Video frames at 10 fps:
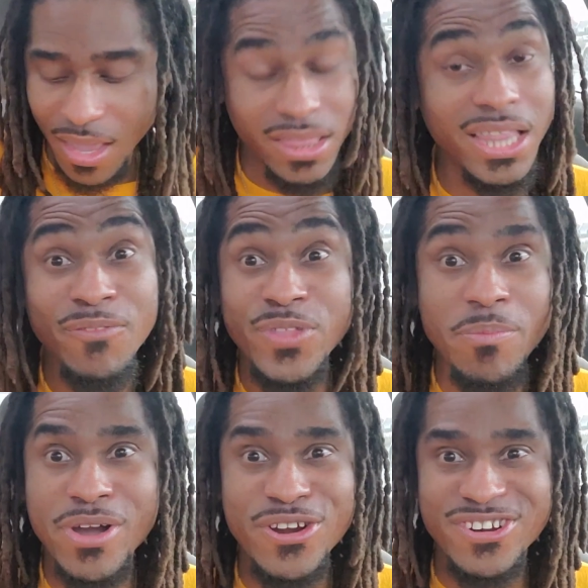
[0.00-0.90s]
Love the
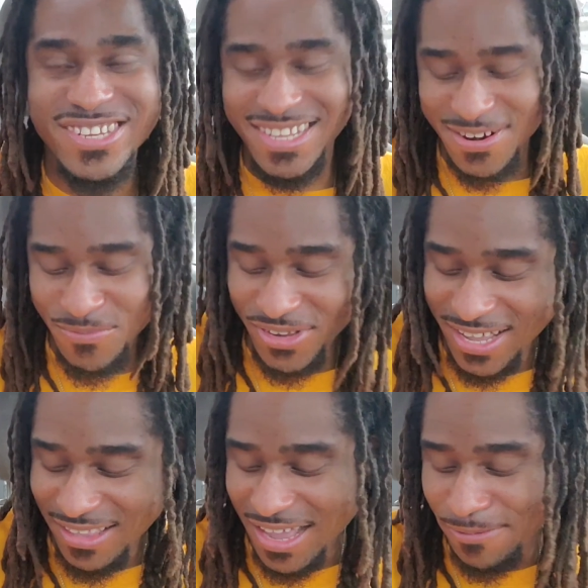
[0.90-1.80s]
burn. You know what I'm
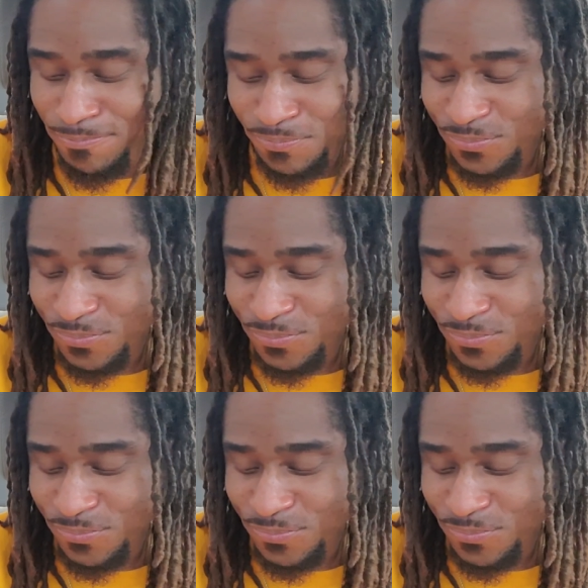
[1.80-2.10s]
saying? Like,